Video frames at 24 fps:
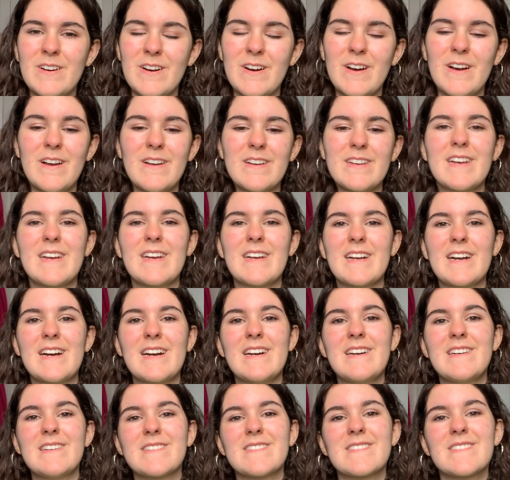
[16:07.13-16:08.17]
Okay,
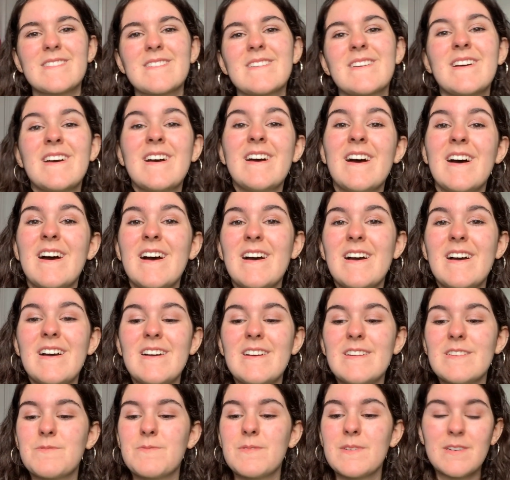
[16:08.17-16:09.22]
guys,
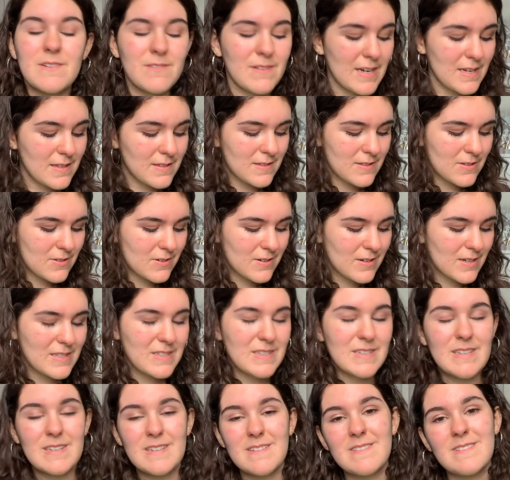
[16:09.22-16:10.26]
it's been great to talk to
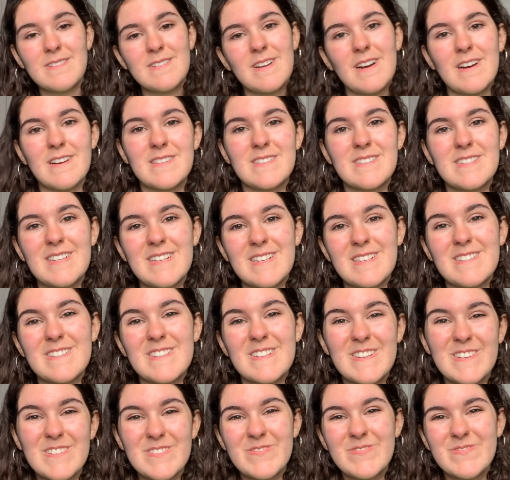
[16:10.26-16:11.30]
you. I'll see you
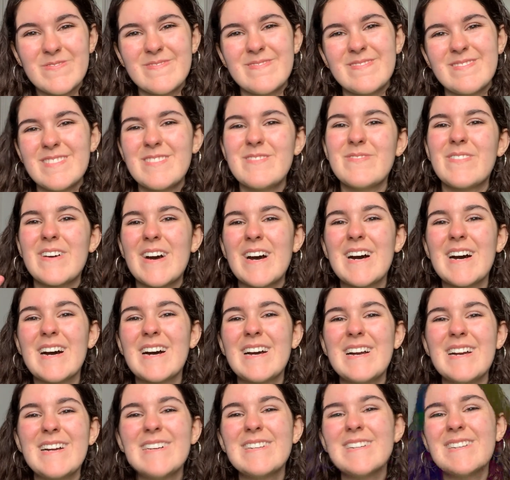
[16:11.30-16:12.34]
soon.
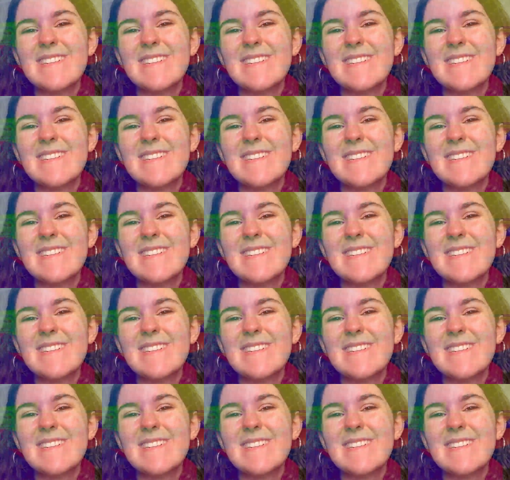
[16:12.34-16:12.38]
Bye.